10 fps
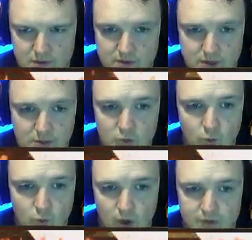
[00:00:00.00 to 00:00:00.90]
They will
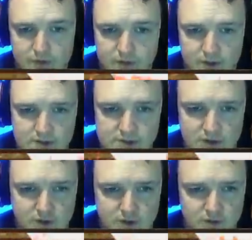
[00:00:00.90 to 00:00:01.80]
wander. They could start
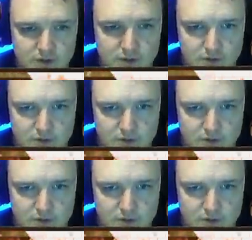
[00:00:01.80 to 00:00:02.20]
over here and